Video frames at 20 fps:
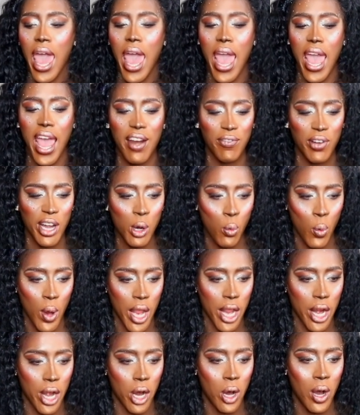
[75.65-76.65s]

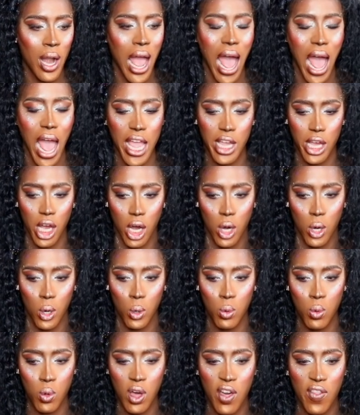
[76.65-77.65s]
Everywhere I
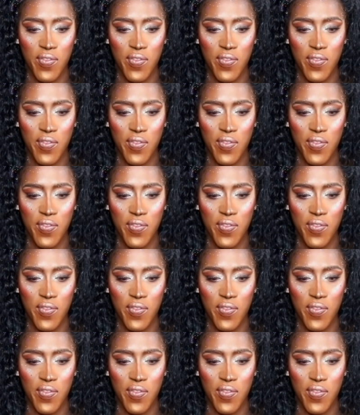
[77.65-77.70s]
go,